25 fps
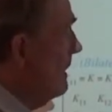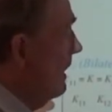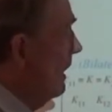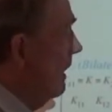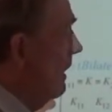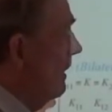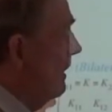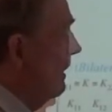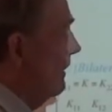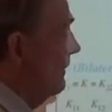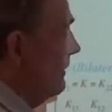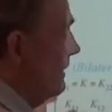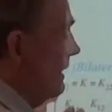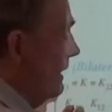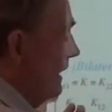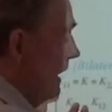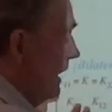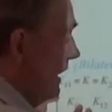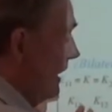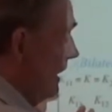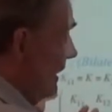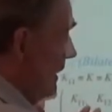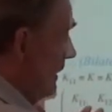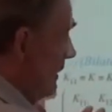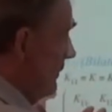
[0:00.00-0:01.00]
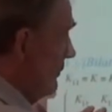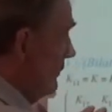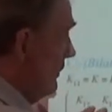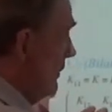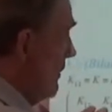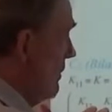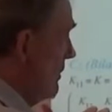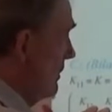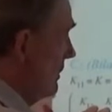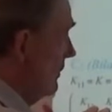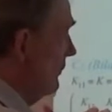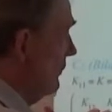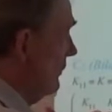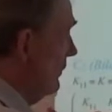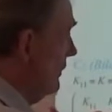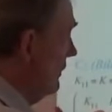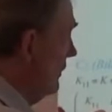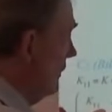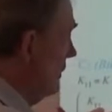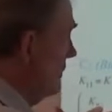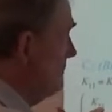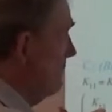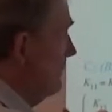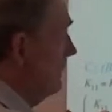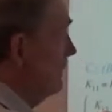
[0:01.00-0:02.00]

Uh, uh, as long as it can